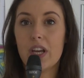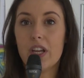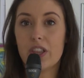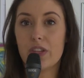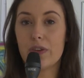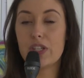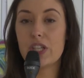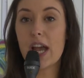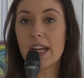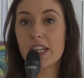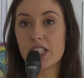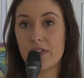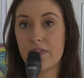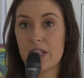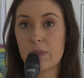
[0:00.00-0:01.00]
The
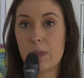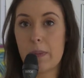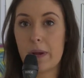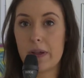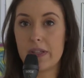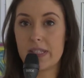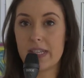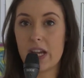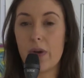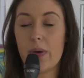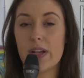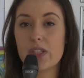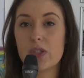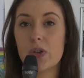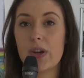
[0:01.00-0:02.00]
rejection of this proposed deal
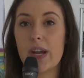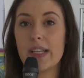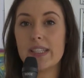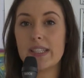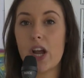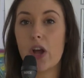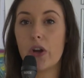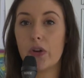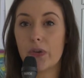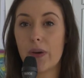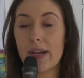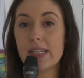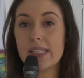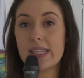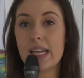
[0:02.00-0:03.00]
has created a
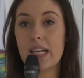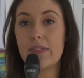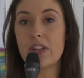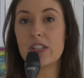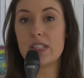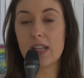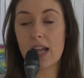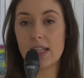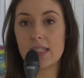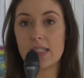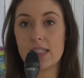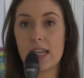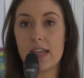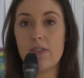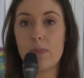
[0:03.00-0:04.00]
great deal of
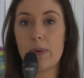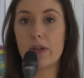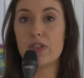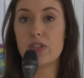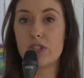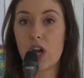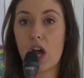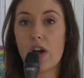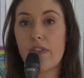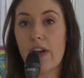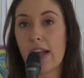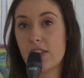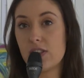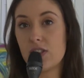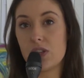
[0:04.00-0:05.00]
uncertainty for both staff
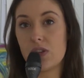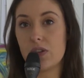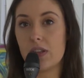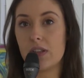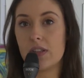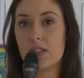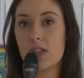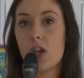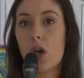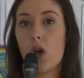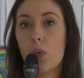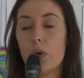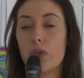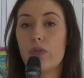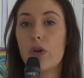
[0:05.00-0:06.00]
and students,
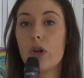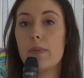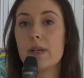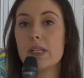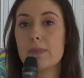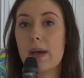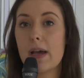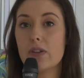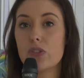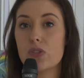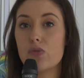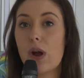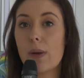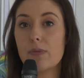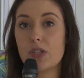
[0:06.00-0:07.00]
with rumours about
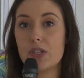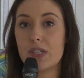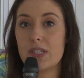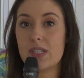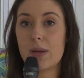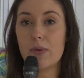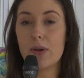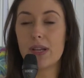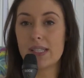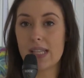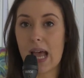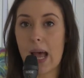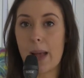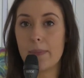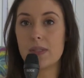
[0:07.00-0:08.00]
disruption to summer
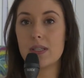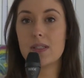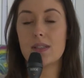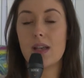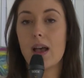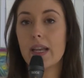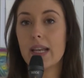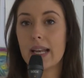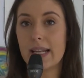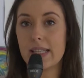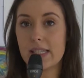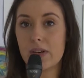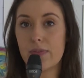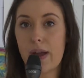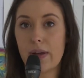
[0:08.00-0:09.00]
exams
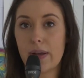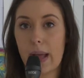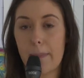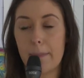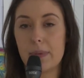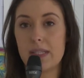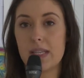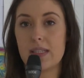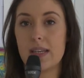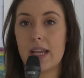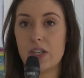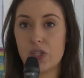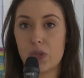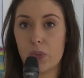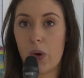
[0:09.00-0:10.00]
circulating around campuses
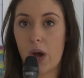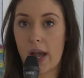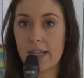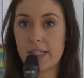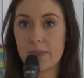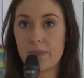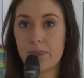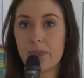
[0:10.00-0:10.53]
nationwide.